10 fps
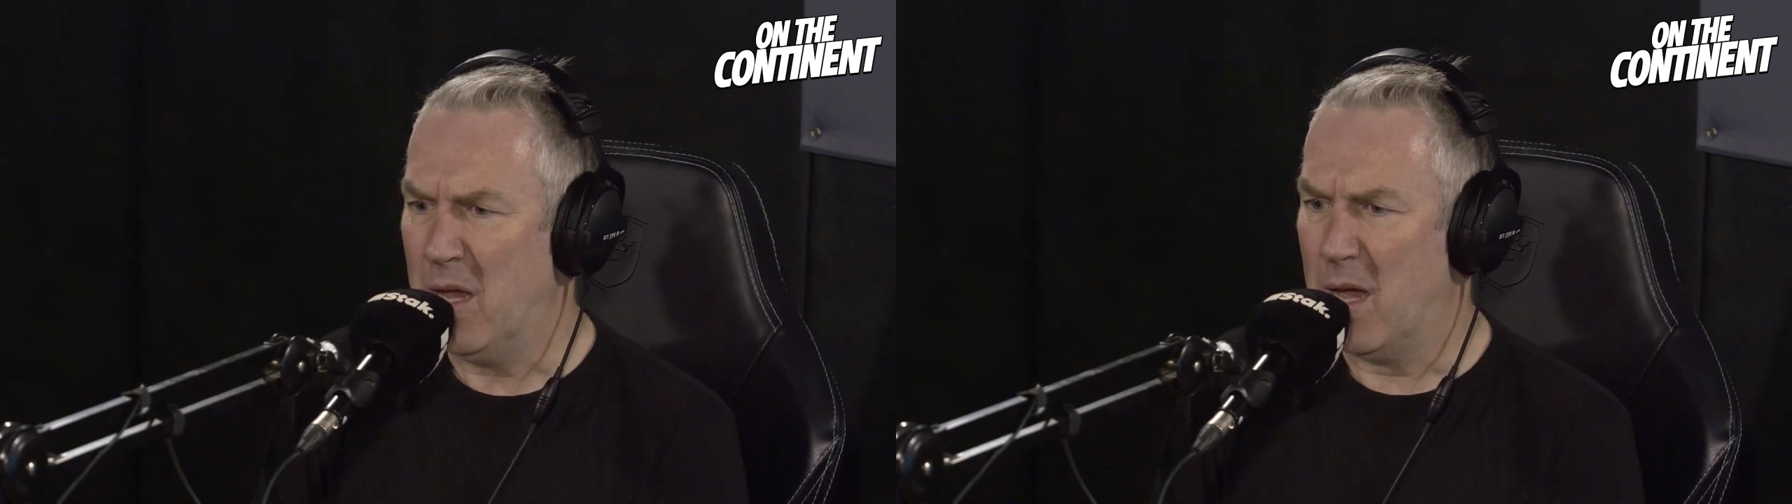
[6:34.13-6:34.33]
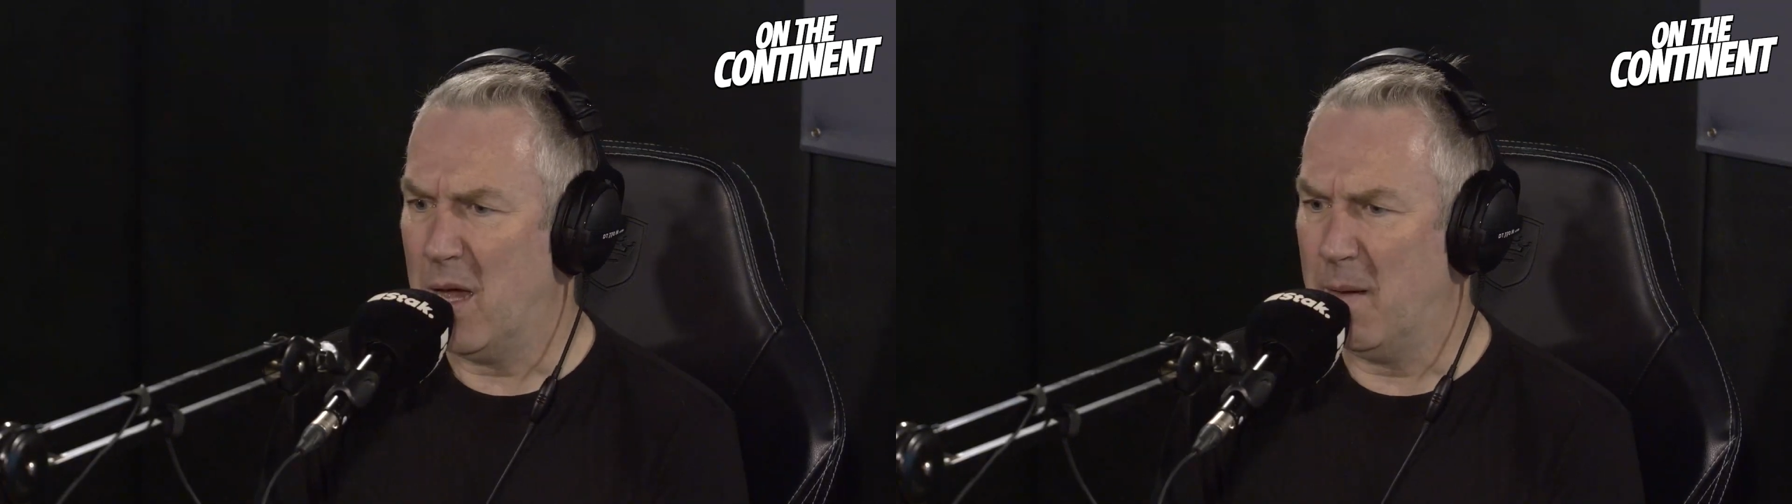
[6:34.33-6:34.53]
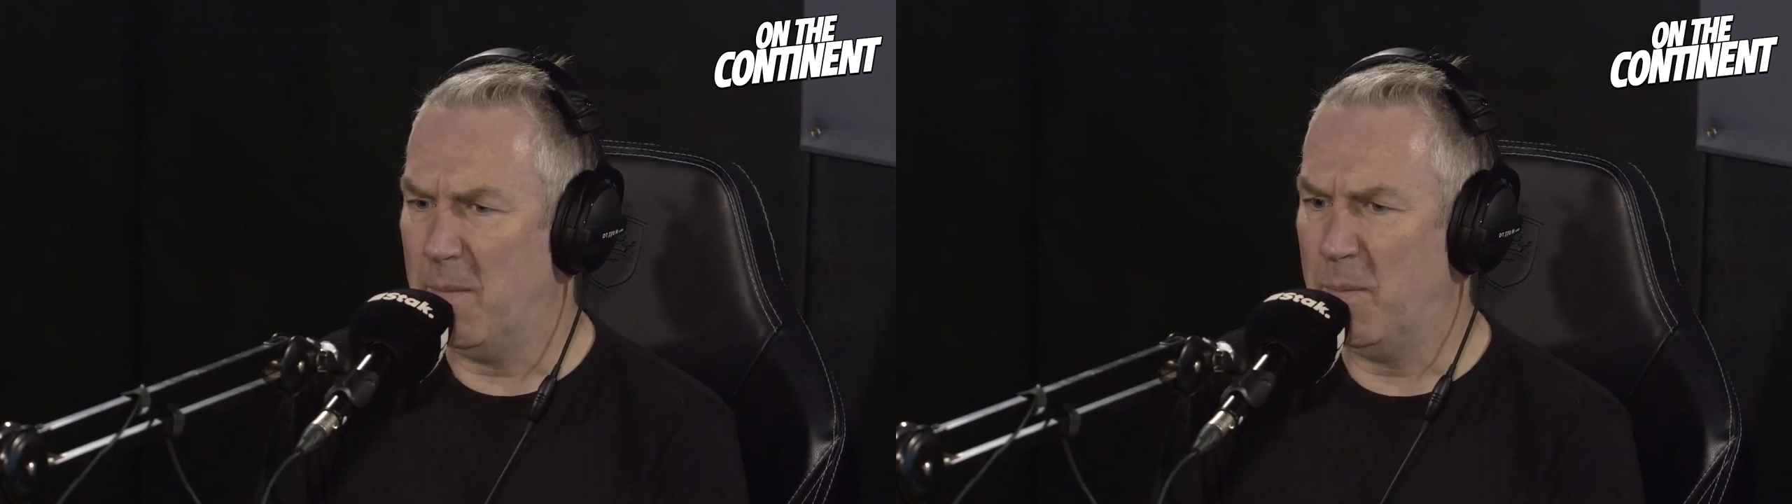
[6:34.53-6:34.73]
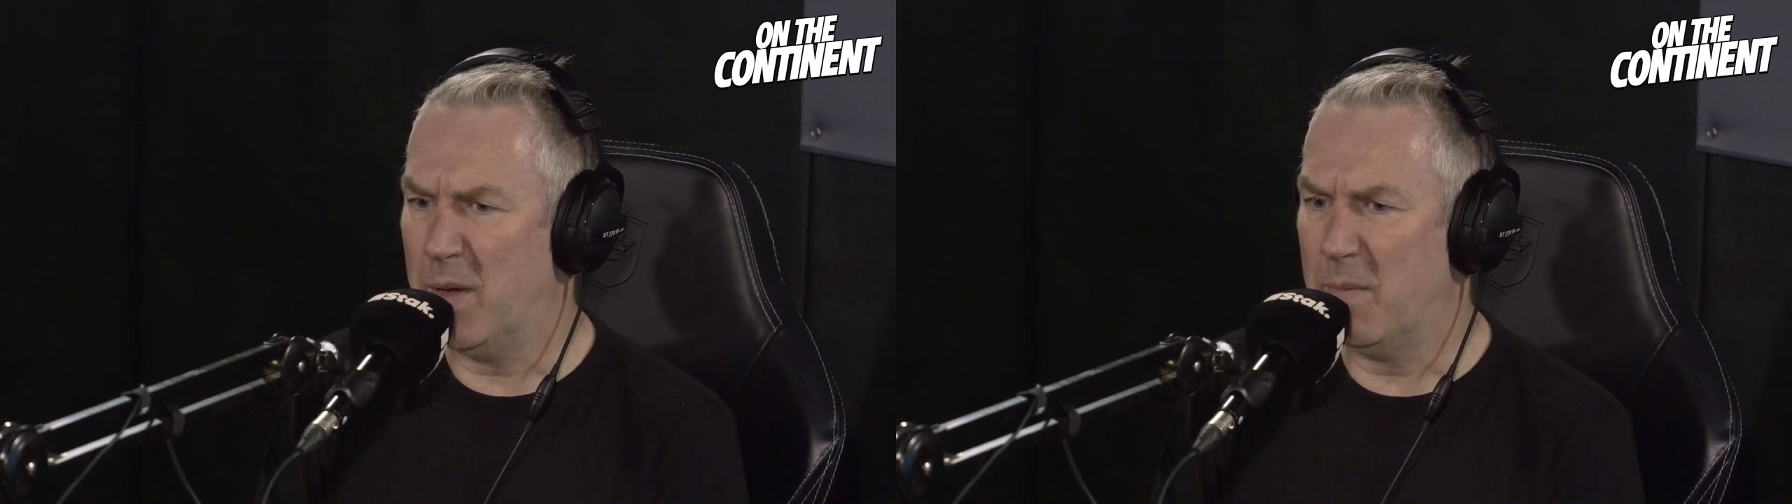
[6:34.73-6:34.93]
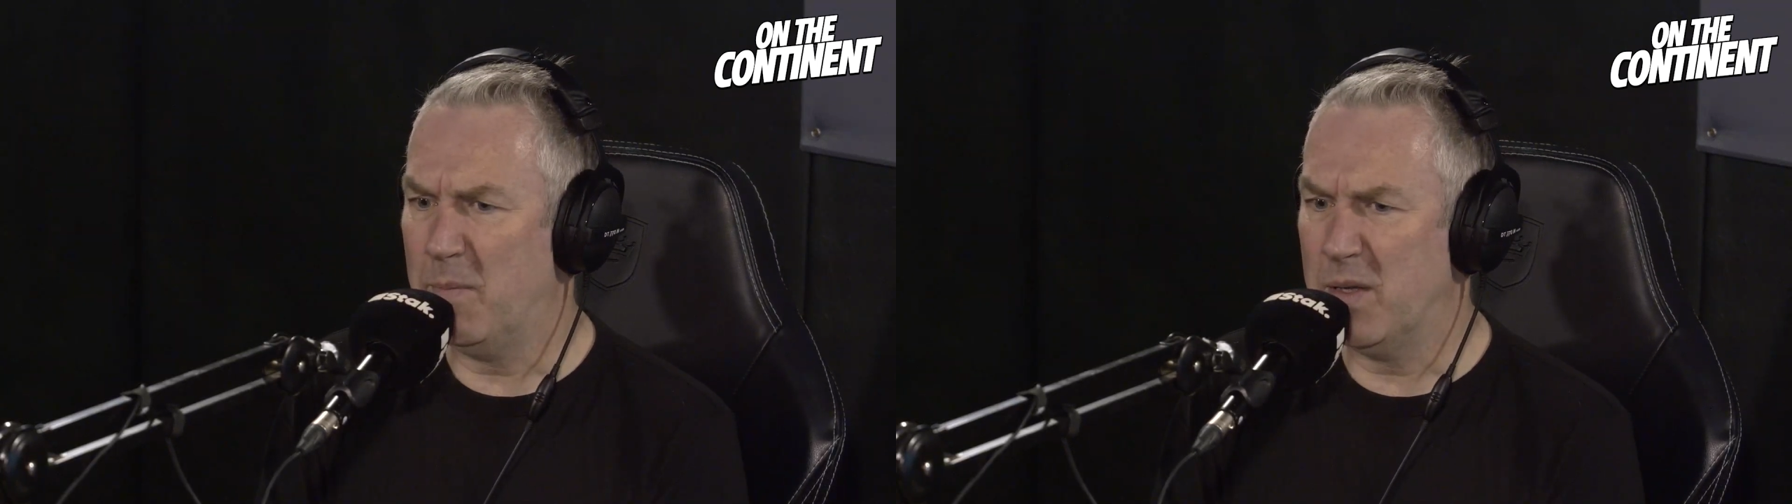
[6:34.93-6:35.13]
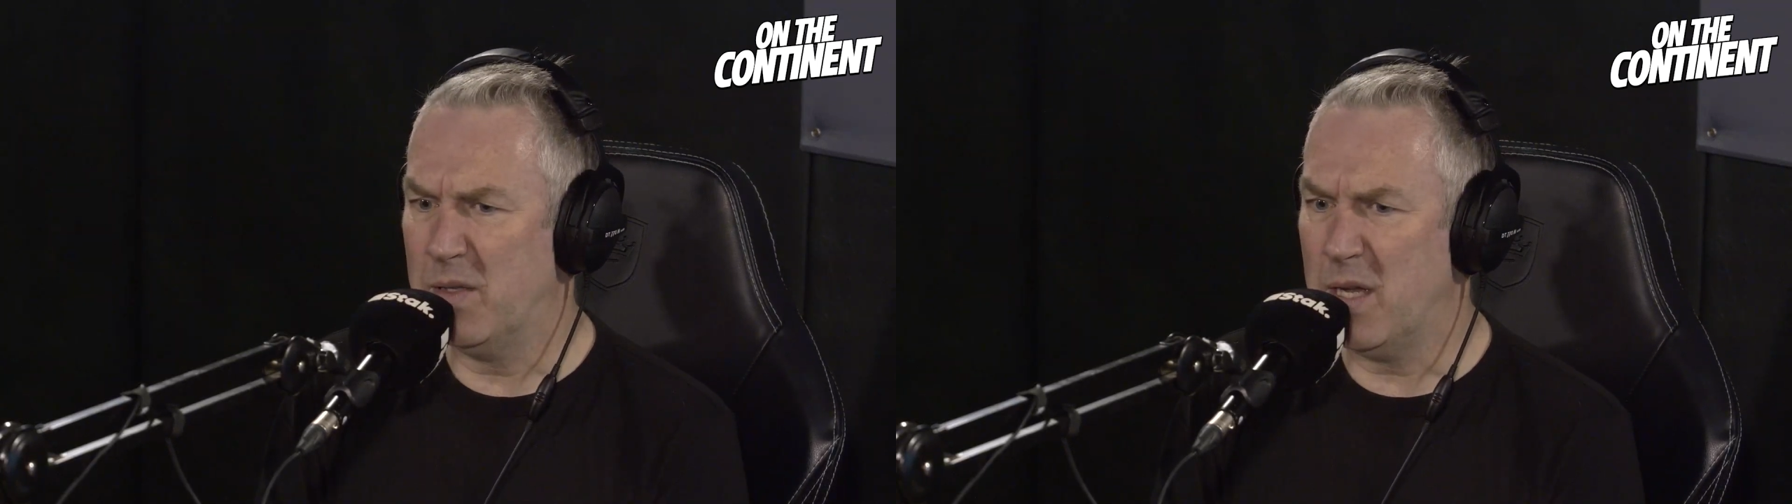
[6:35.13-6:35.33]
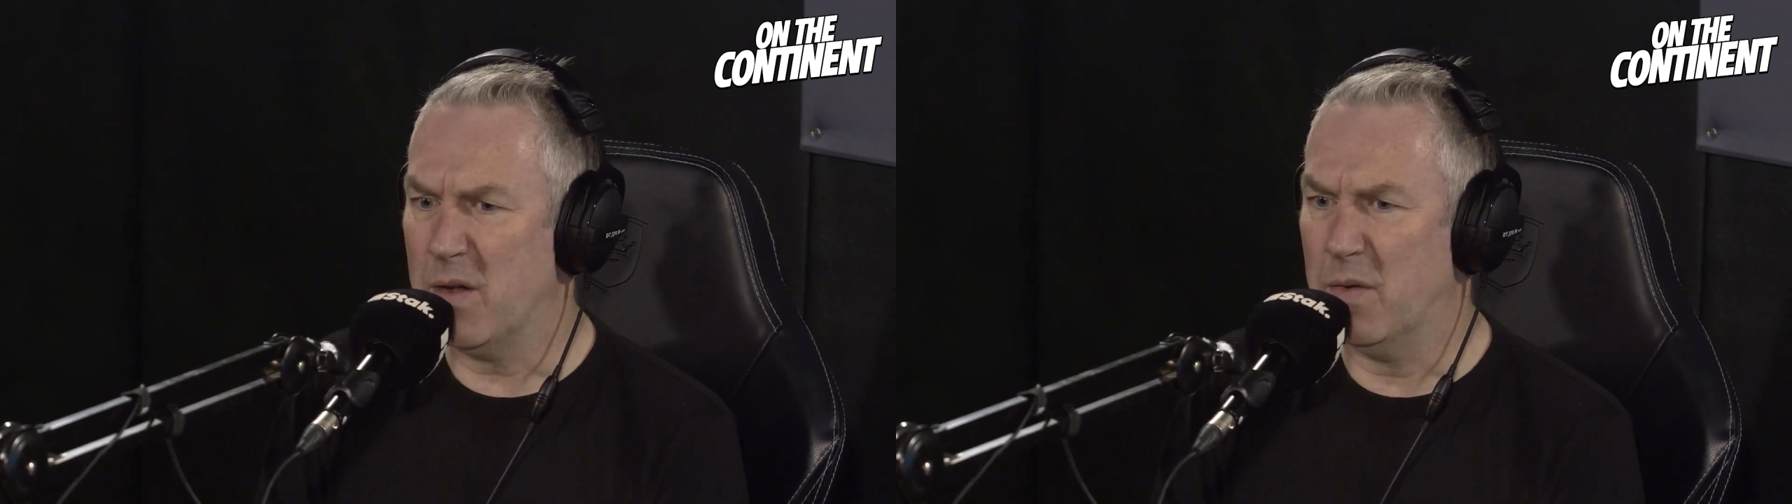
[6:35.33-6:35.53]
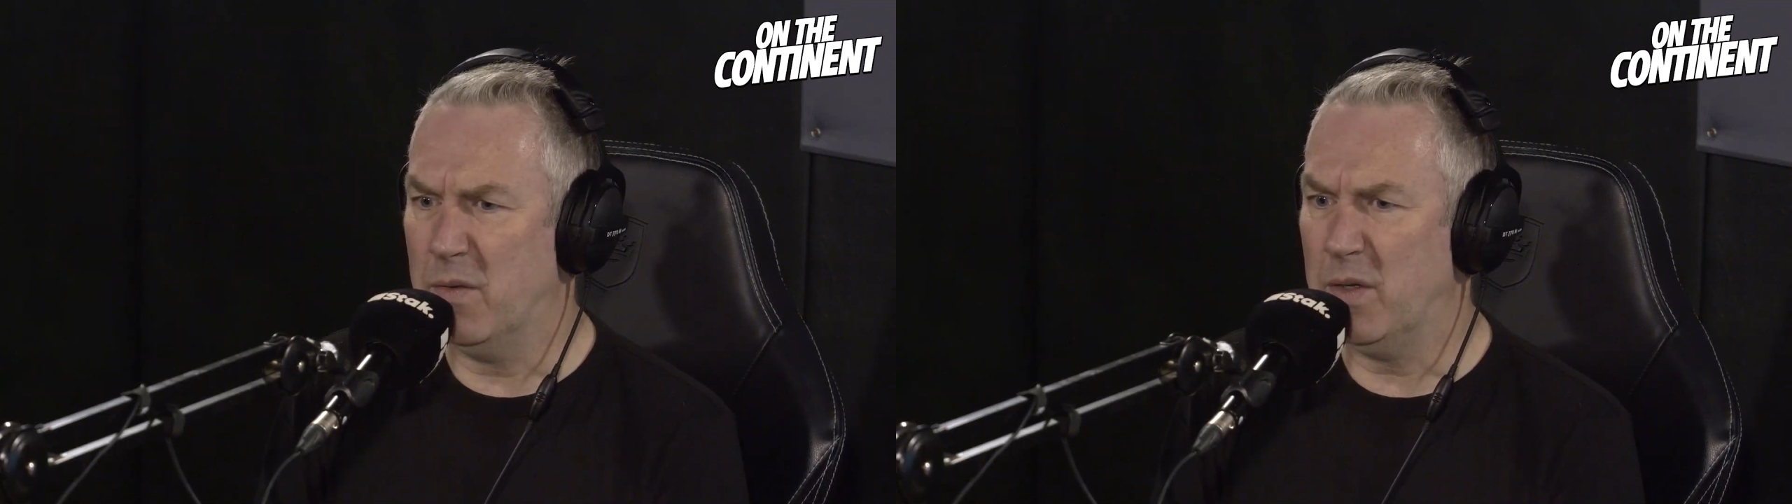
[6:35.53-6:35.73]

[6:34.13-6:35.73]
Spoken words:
But still,